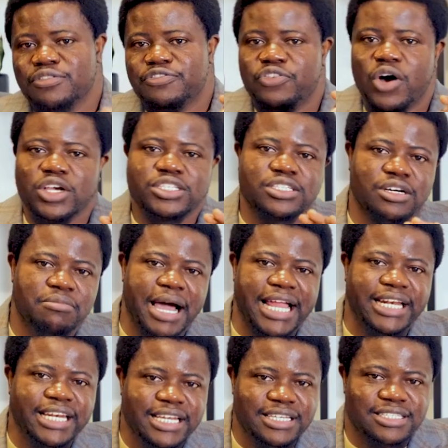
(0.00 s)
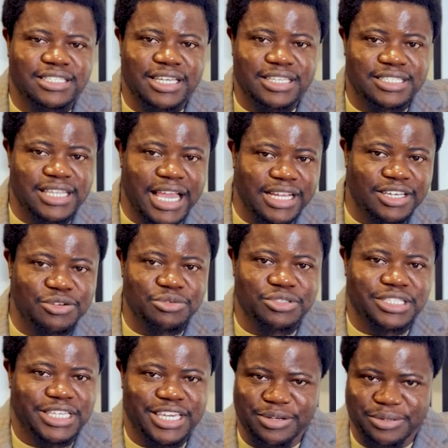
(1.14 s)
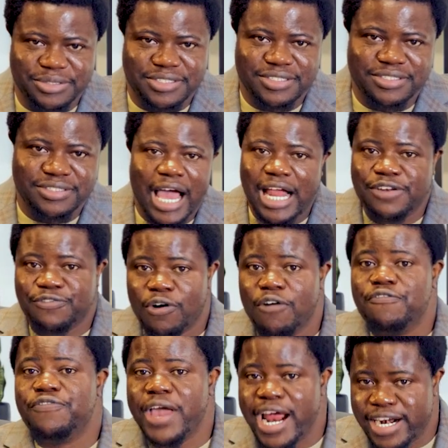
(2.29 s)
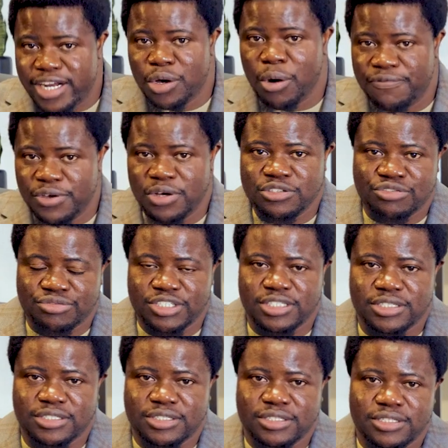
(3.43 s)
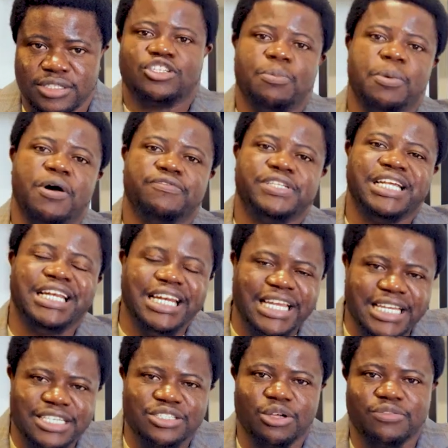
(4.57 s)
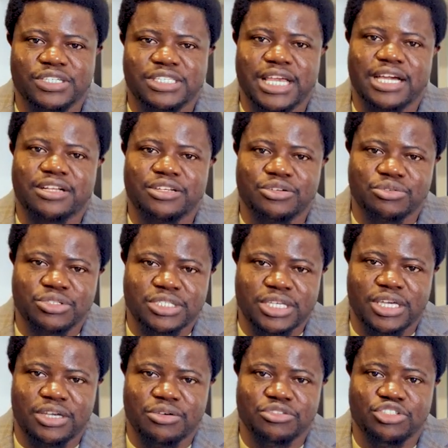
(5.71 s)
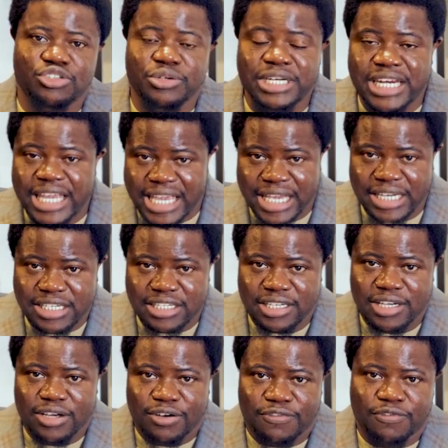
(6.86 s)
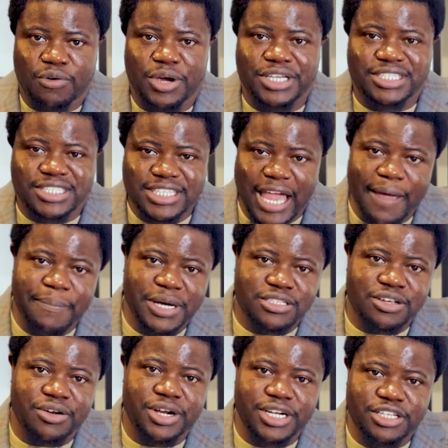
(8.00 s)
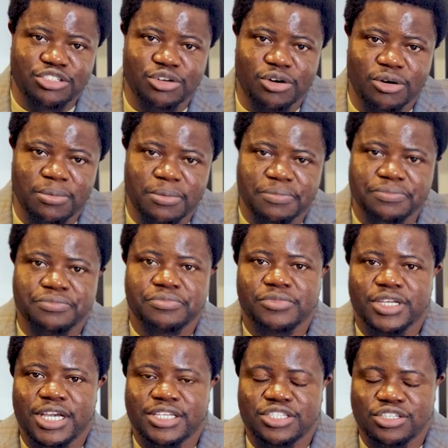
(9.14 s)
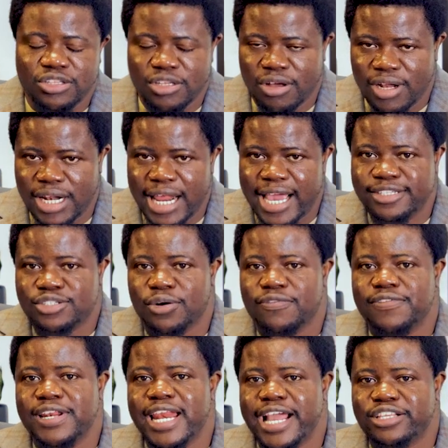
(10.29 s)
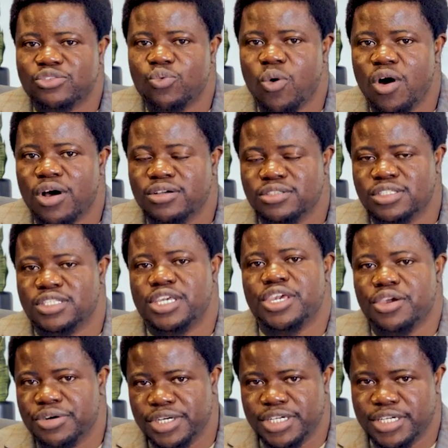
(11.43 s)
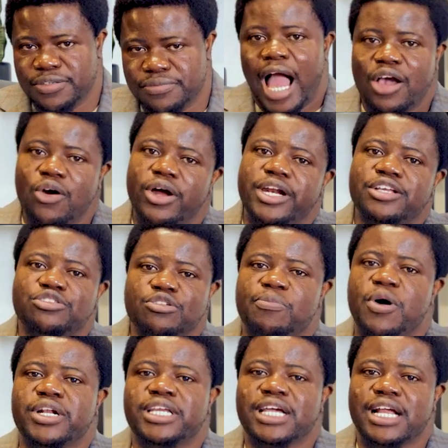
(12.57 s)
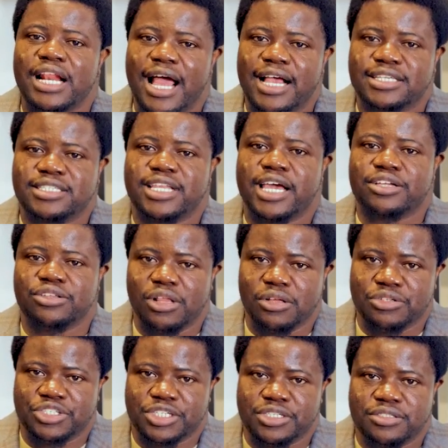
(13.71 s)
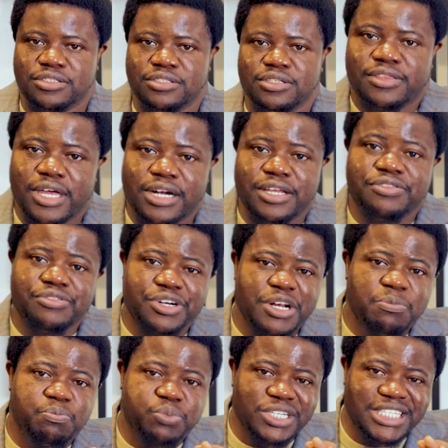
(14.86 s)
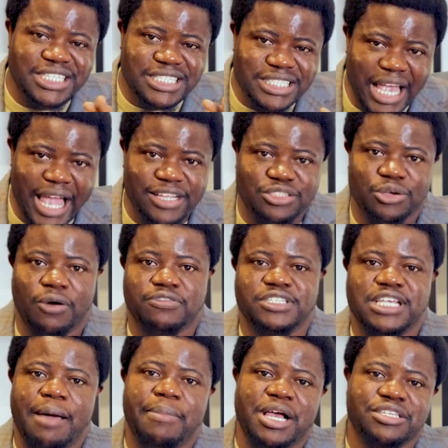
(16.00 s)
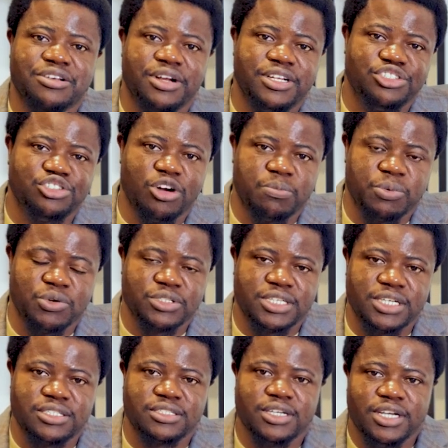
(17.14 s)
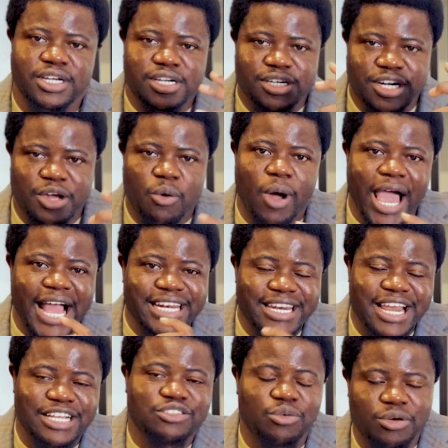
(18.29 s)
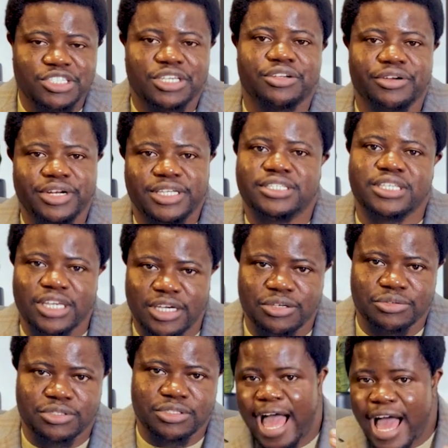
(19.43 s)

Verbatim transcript: First on my list is technical skills and for very obvious reasons. Top of the list of the technical skills you need for a cybersecurity job is knowledge of network security. According to Burning Glass Technologies, 33% of cybersecurity job postings require network security skills.